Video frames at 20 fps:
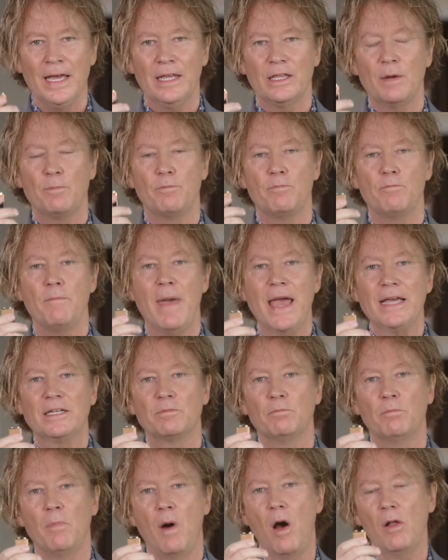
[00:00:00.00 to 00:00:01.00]
that makes
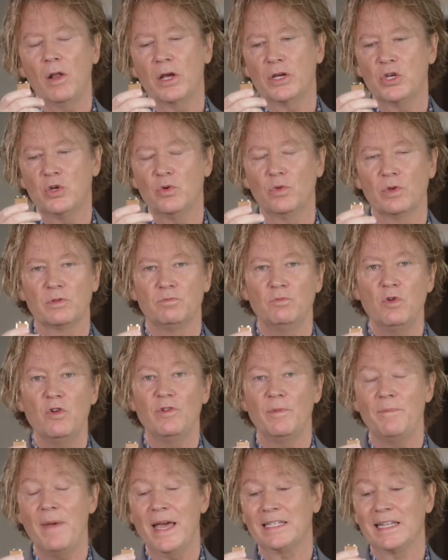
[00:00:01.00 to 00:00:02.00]
molecules move.
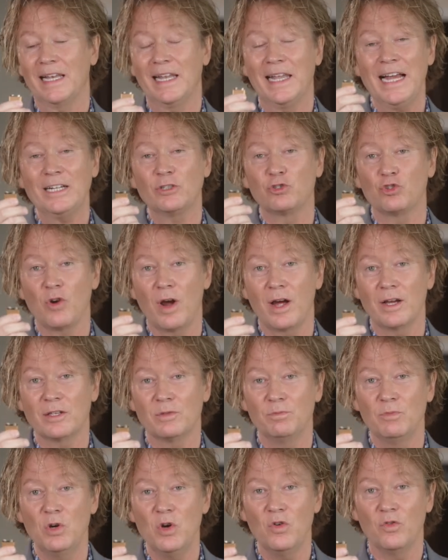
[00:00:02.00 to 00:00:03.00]
It makes
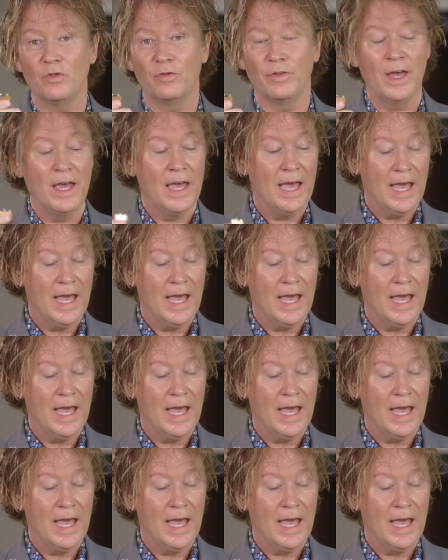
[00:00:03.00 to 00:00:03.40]
electrons move.